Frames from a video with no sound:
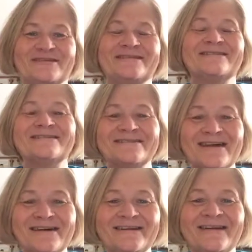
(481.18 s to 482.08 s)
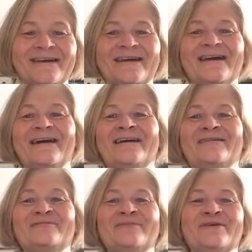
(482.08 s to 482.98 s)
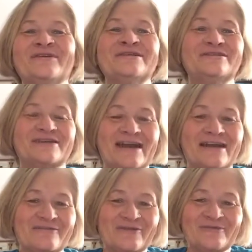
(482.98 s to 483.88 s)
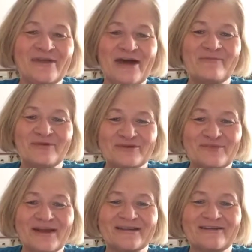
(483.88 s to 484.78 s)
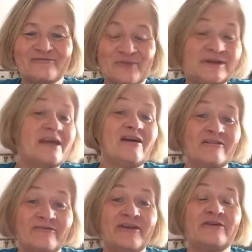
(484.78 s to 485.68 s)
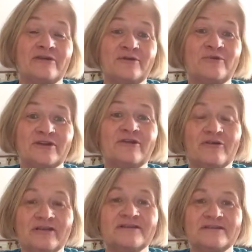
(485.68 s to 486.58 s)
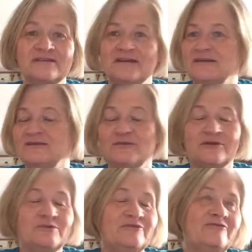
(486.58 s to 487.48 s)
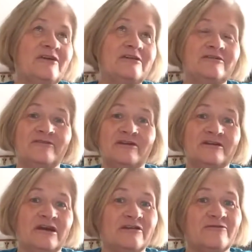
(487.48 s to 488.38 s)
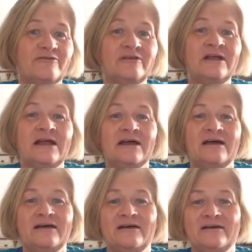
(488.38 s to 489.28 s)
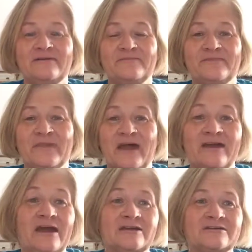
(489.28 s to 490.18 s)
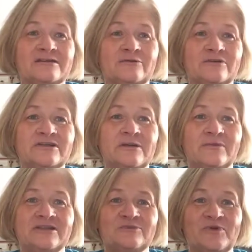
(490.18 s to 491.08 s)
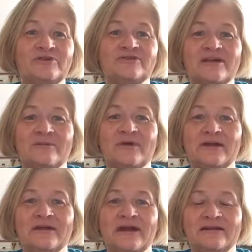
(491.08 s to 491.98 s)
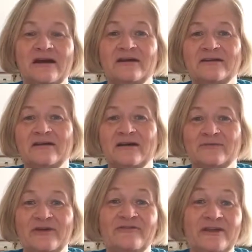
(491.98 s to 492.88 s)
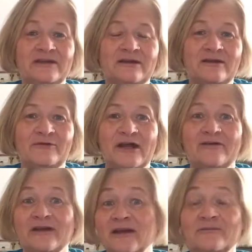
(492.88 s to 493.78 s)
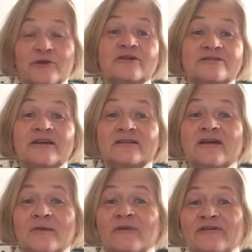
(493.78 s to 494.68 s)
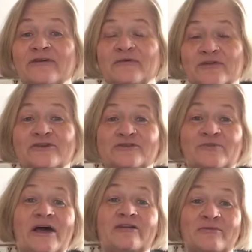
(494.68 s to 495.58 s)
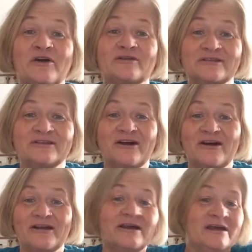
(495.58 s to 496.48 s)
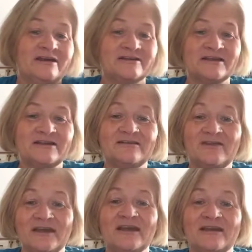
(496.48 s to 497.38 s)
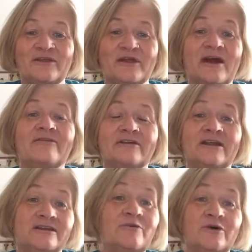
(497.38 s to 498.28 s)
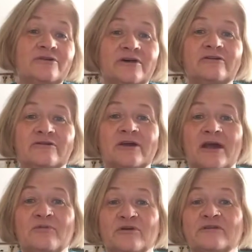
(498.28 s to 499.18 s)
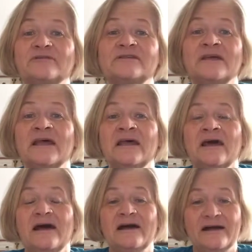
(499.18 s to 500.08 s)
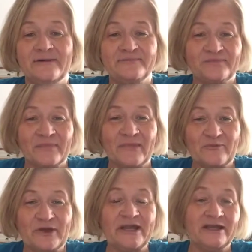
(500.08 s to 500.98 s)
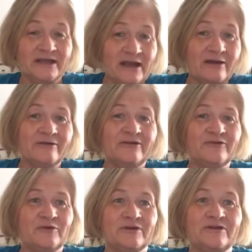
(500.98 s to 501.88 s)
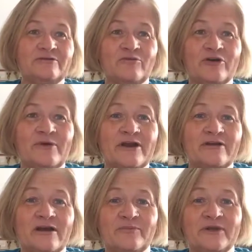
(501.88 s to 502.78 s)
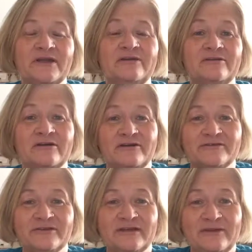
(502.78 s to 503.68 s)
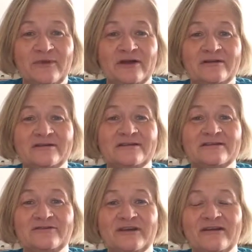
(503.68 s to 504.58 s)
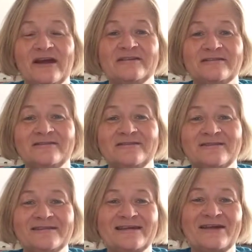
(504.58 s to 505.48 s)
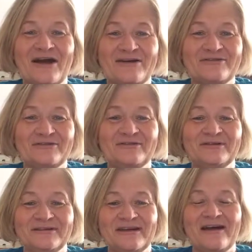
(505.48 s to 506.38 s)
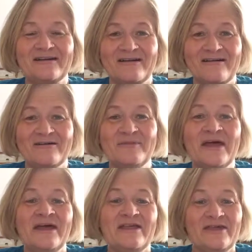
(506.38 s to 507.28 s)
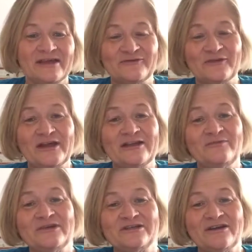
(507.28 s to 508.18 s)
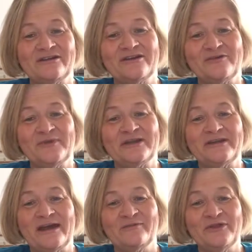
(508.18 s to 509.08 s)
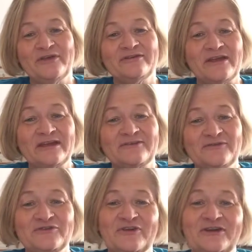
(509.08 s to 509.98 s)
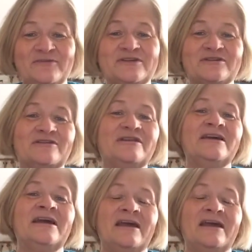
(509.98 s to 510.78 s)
in the sun, when you look at it from that perspective. But they are when they're on the skin, you want to be very, very careful. I actually one time had spilled some and had gotten it on my feet, and I went out and I got burns on the top of my feet where those splatter marks had gone, because I didn't think anything of it. And they'll create burns. But anyhow, if you want to learn more about our company, you can also email us at solterraessences@yahoo.com. Thanks for letting me share a little bit of time with you. Thanks for joining me, Shirley.